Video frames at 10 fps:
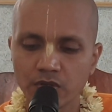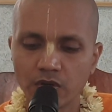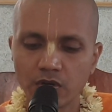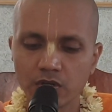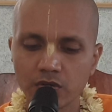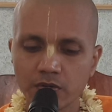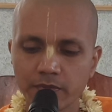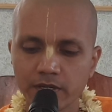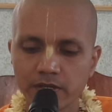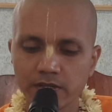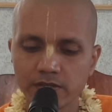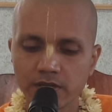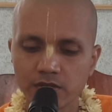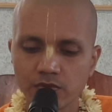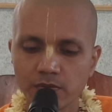all our material
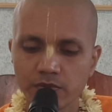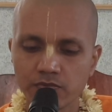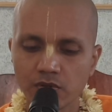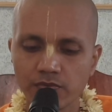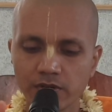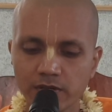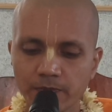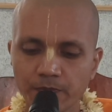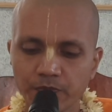desires will be fulfilled.